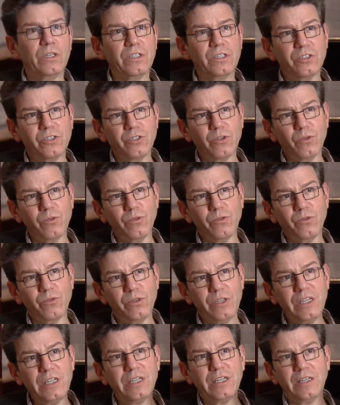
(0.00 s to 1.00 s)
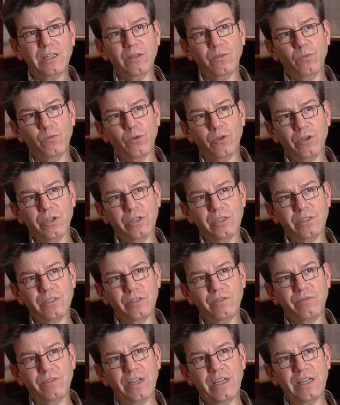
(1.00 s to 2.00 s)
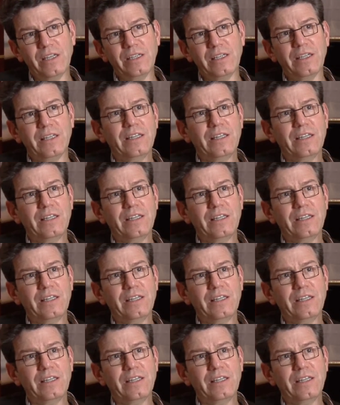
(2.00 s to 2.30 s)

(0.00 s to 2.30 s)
is so unique in the work is that Verdi,